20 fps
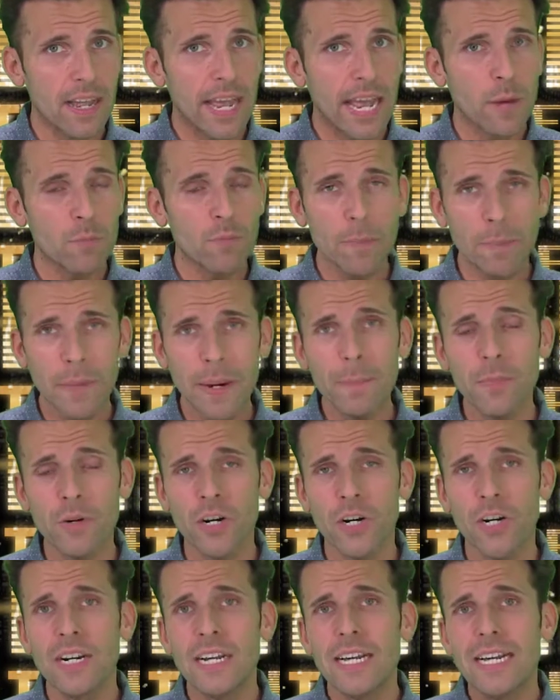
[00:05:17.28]
And
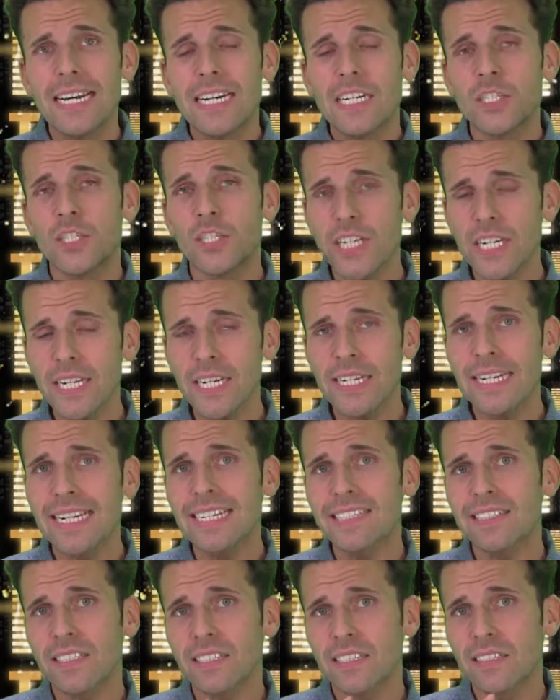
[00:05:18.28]
remember, Jin
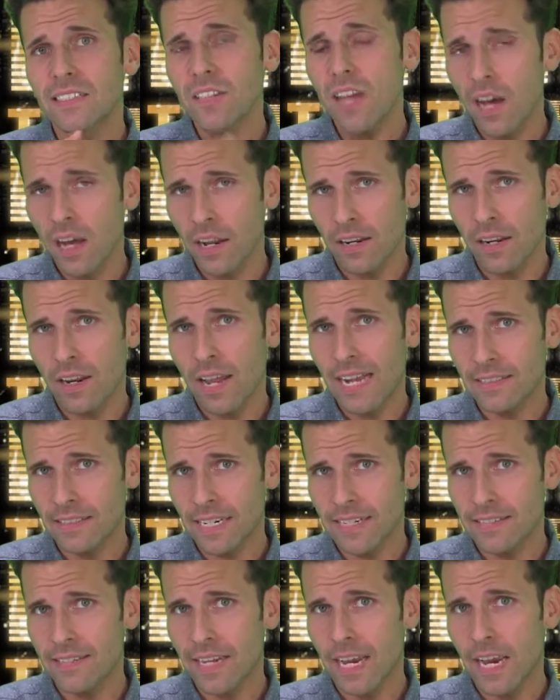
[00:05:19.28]
is the son, as
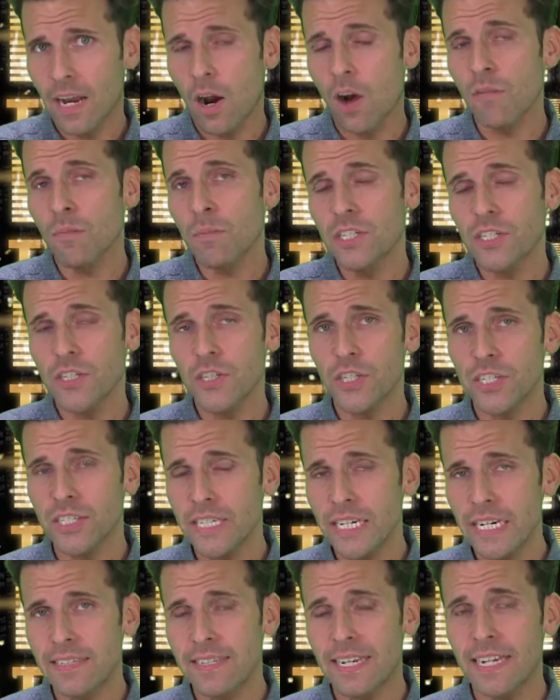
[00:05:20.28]
I said, of Mr.
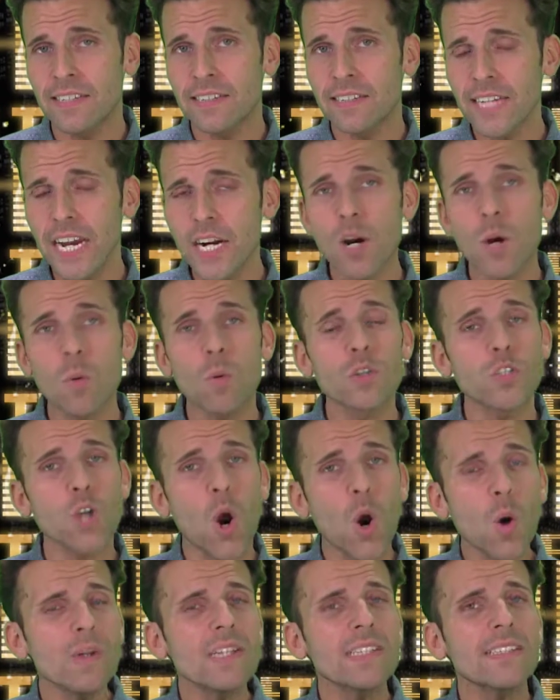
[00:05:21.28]
Dietz, and Sara was
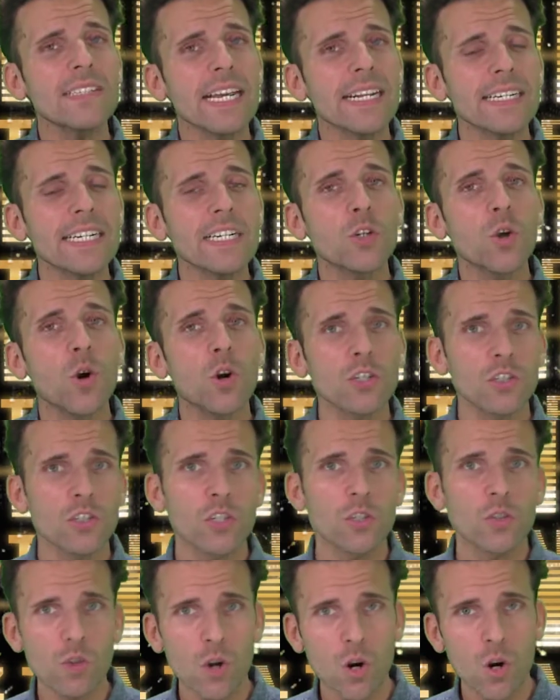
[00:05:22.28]
always sending
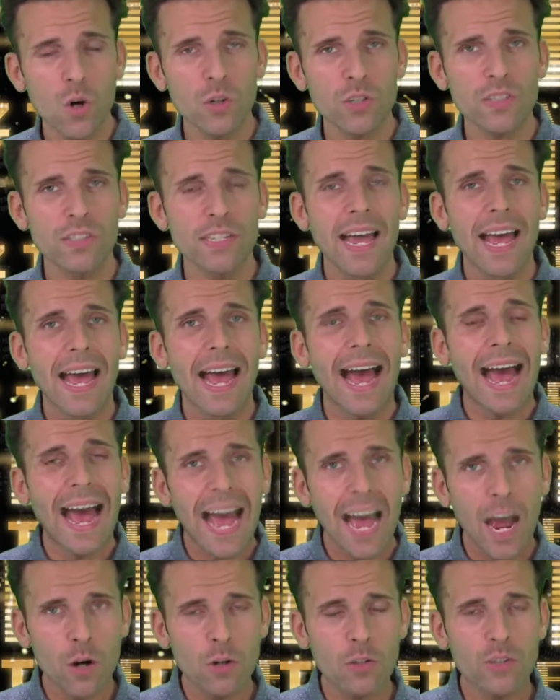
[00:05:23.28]
Thorsten Kross
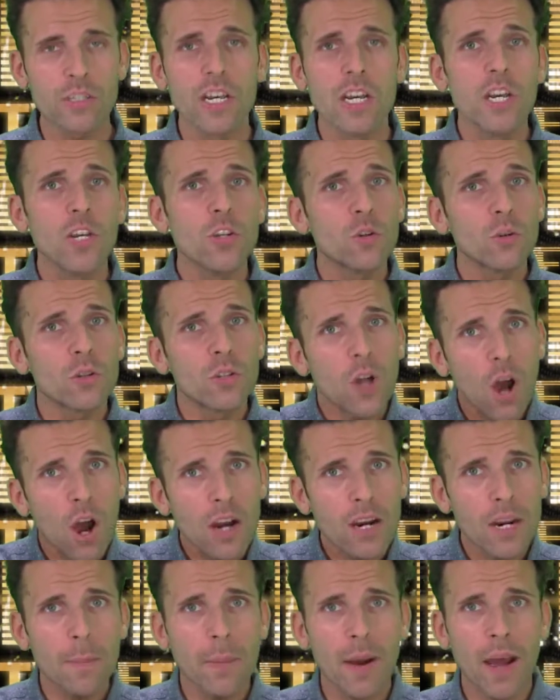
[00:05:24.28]
out to
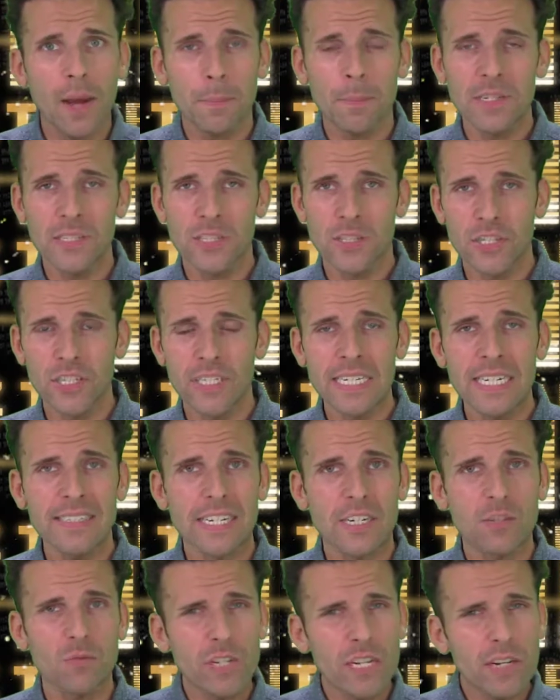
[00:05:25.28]
talk about Mr. Dietz
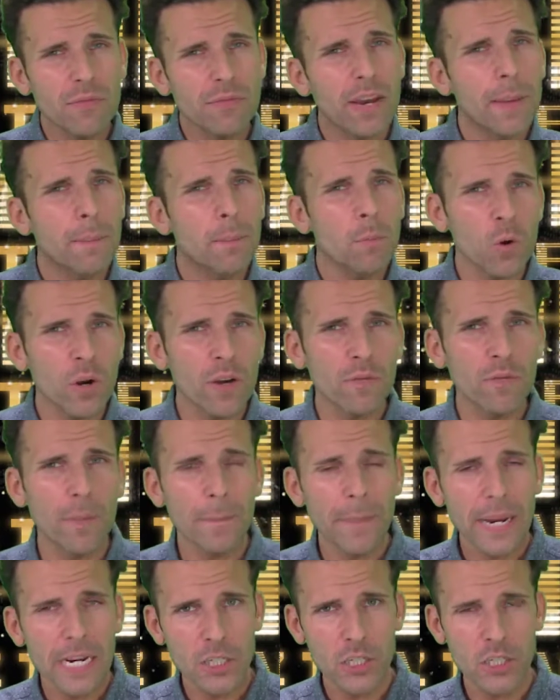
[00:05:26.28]
and really find more
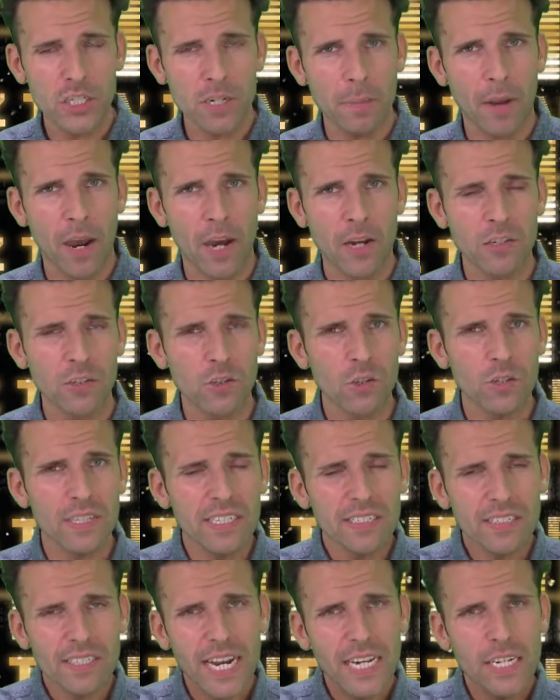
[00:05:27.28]
information about it. So
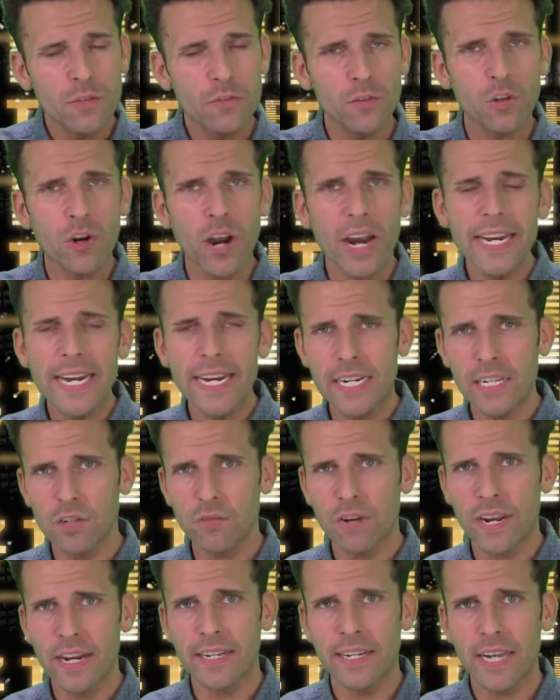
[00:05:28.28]
this kind of triangle
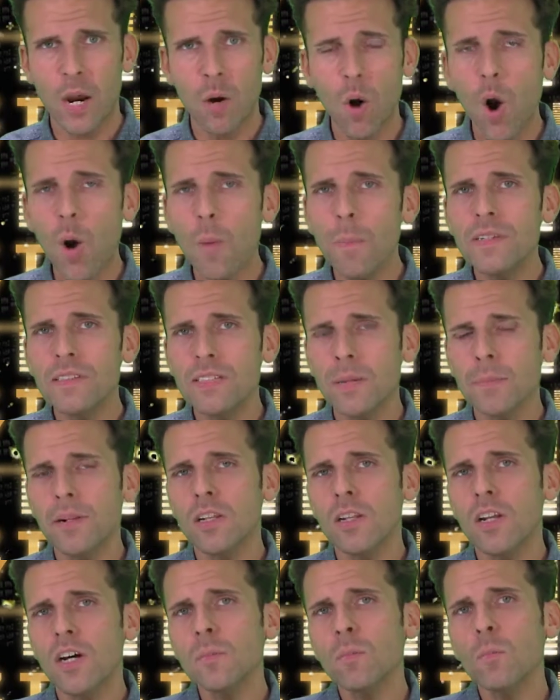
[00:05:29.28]
right now opens up a
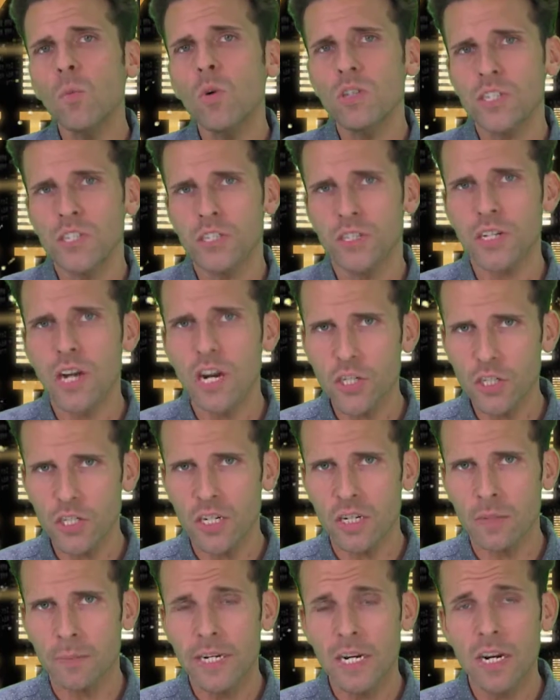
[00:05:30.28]
lot more
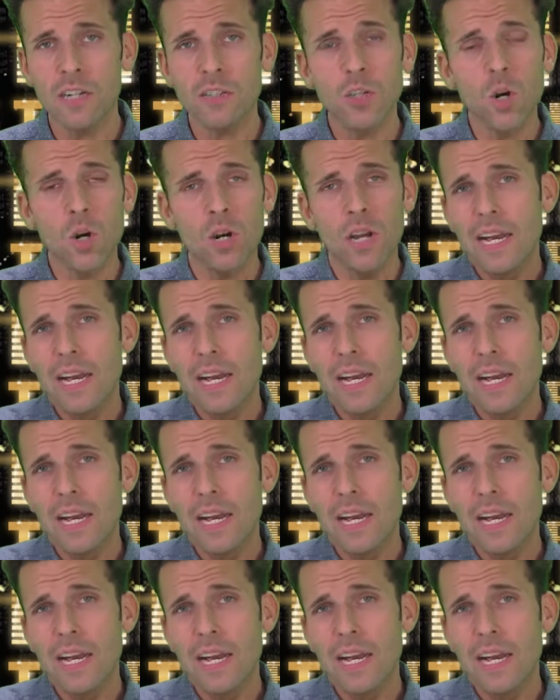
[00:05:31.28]
discussion because